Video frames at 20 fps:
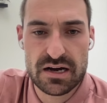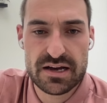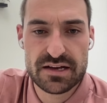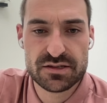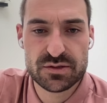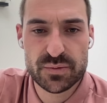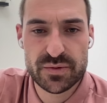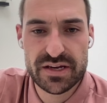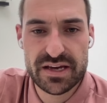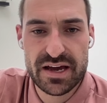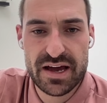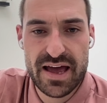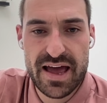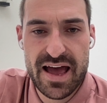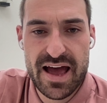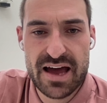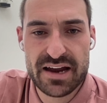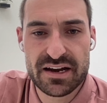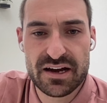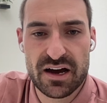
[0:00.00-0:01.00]
As we
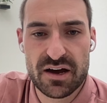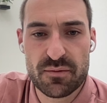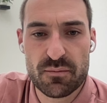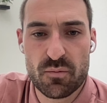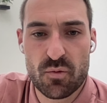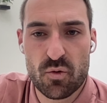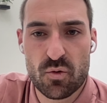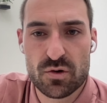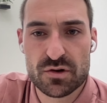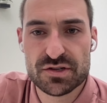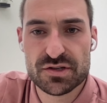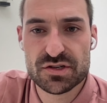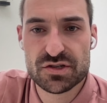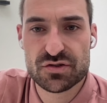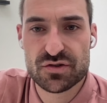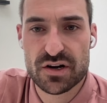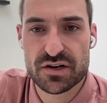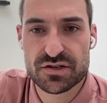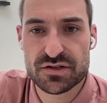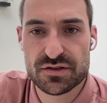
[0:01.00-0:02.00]
add on more
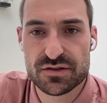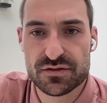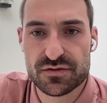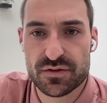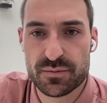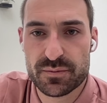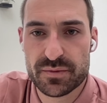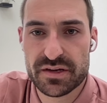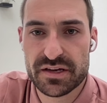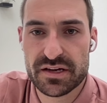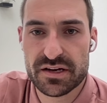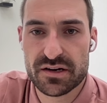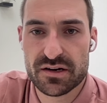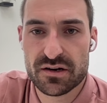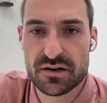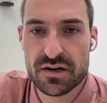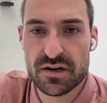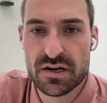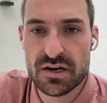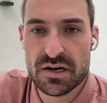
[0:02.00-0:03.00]
structures from
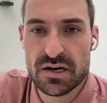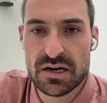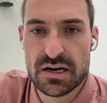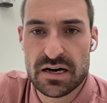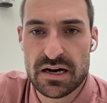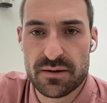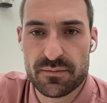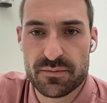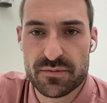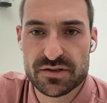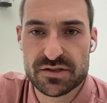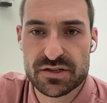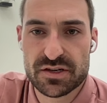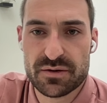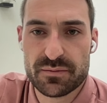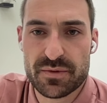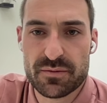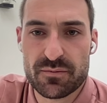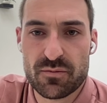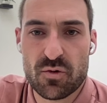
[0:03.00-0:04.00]
here, there's
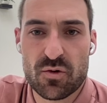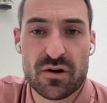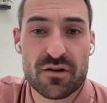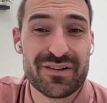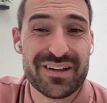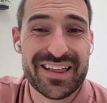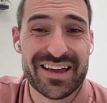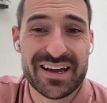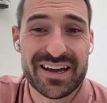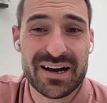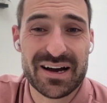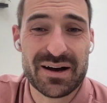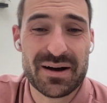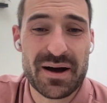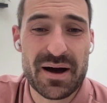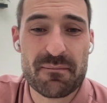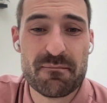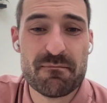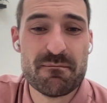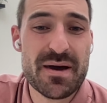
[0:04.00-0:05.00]
going to be more of
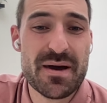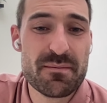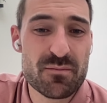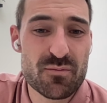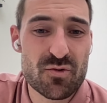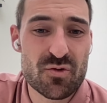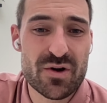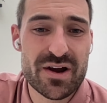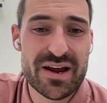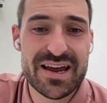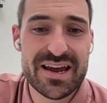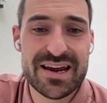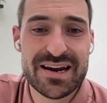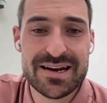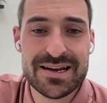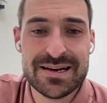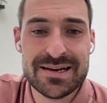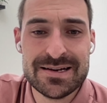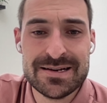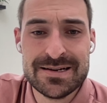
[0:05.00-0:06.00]
a
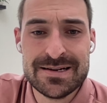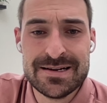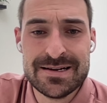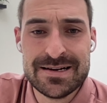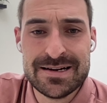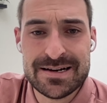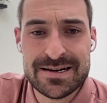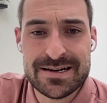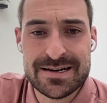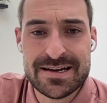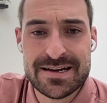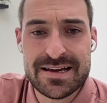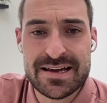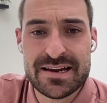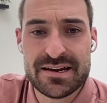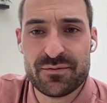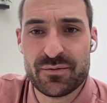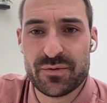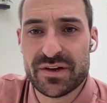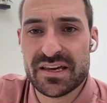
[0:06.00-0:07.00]
membrane,
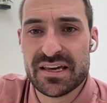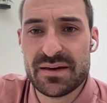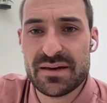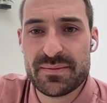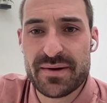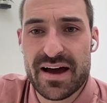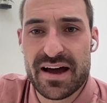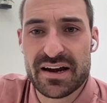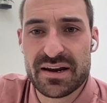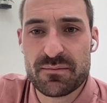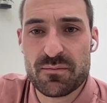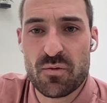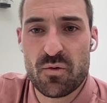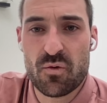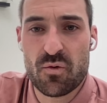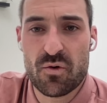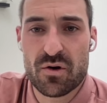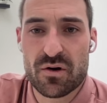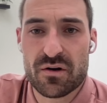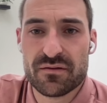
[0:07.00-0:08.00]
and we keep adding
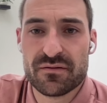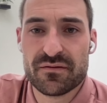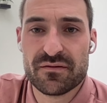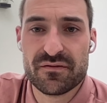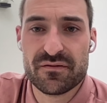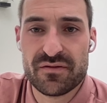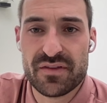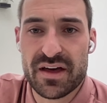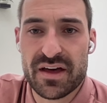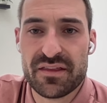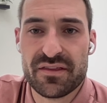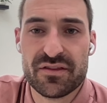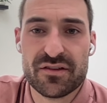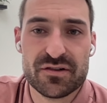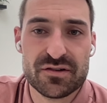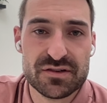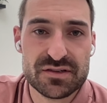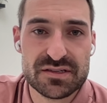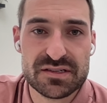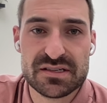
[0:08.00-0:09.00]
more. Then
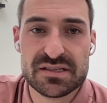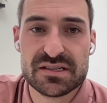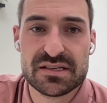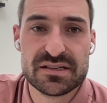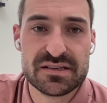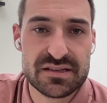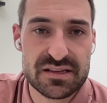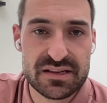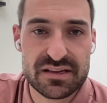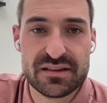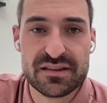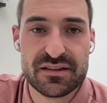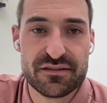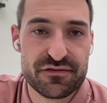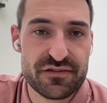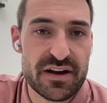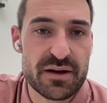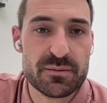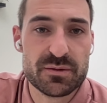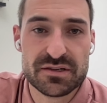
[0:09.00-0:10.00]
there's the
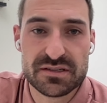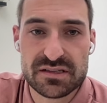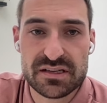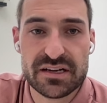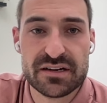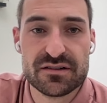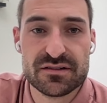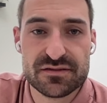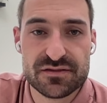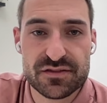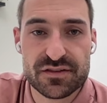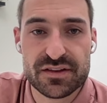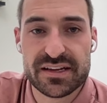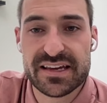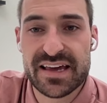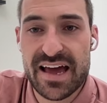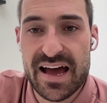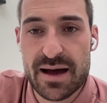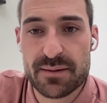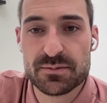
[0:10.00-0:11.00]
fibrous layers for the
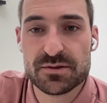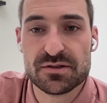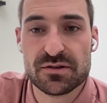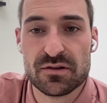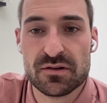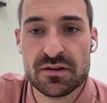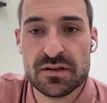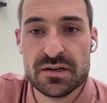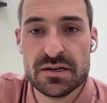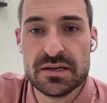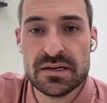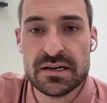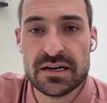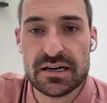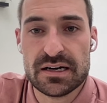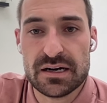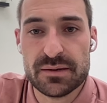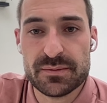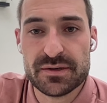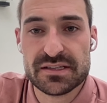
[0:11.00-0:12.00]
capsule
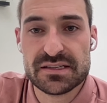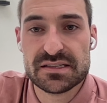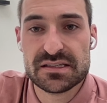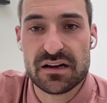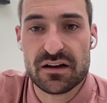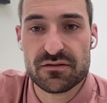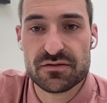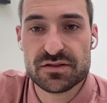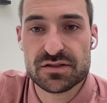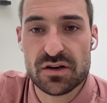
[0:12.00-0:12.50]
itself.